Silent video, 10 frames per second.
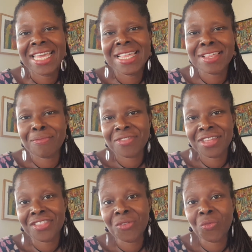is
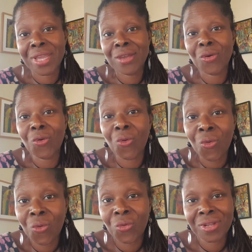something that we
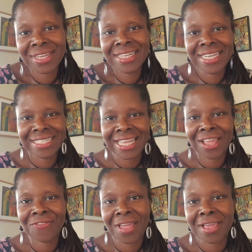all need to
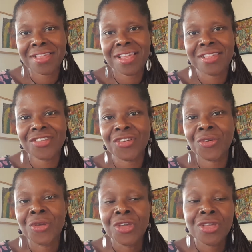have access to.